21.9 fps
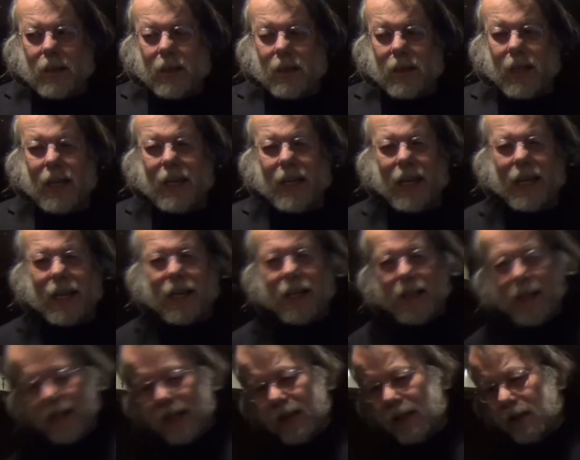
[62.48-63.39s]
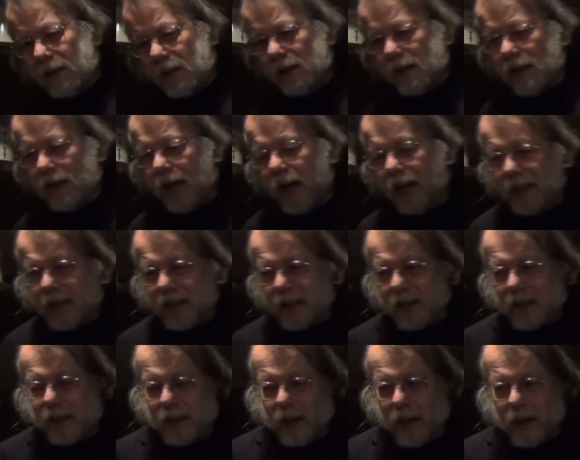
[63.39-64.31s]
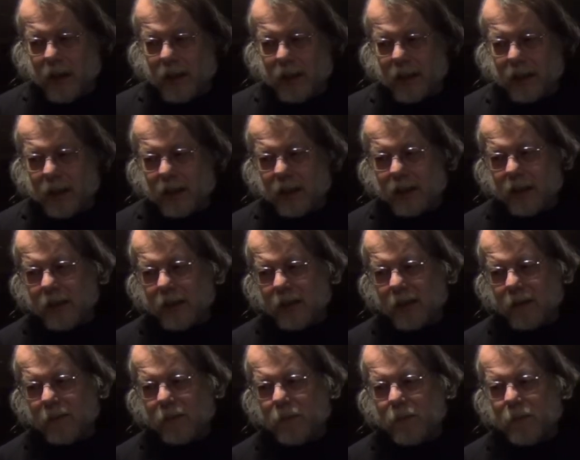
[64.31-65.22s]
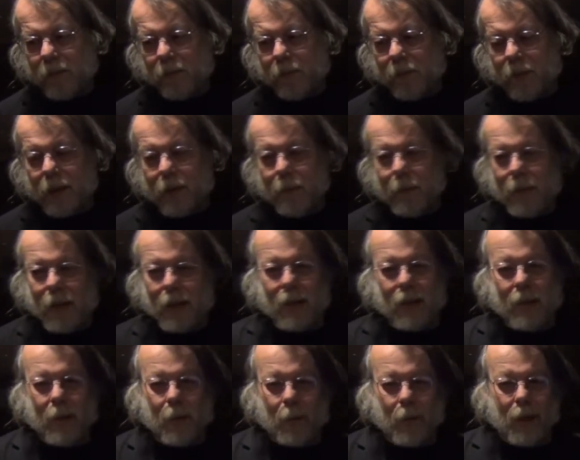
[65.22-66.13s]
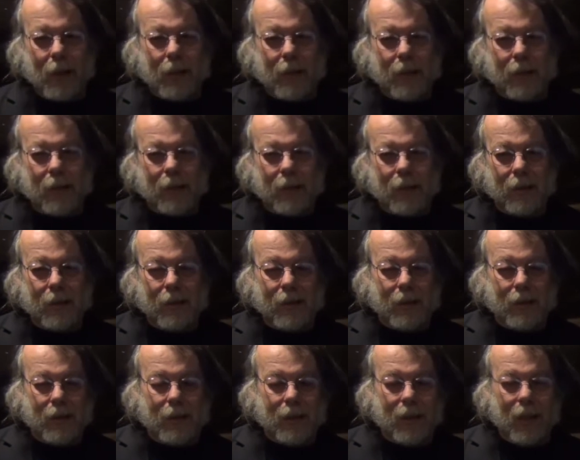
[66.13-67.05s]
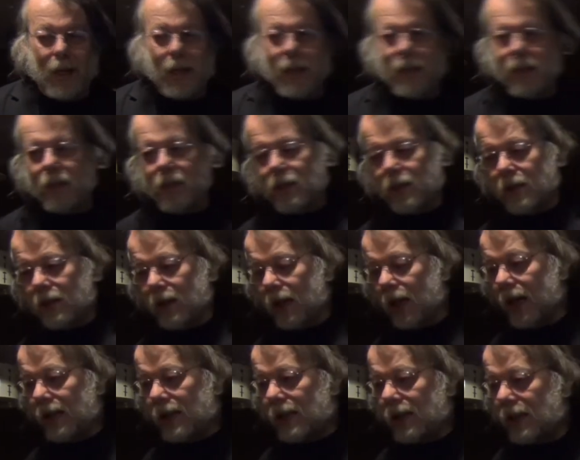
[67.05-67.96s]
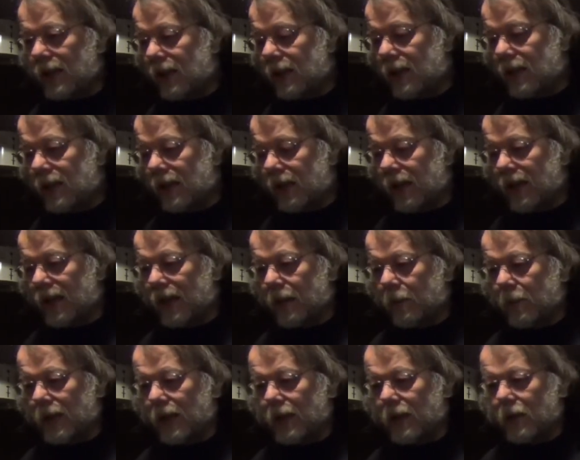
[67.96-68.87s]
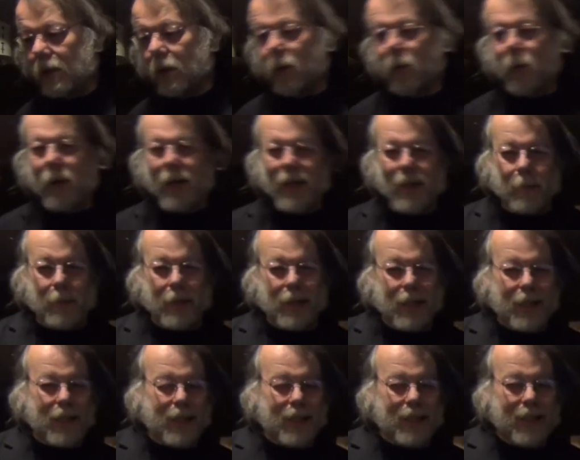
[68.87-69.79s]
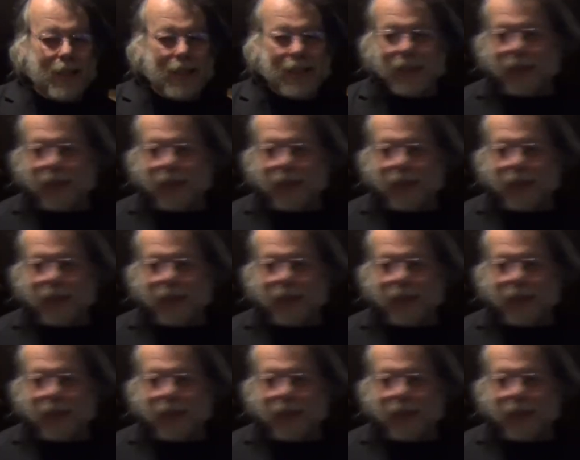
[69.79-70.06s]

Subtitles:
they can't hit ISIS targets. But America wants ISIS. ISIS is the enemy. No, wait a minute. Is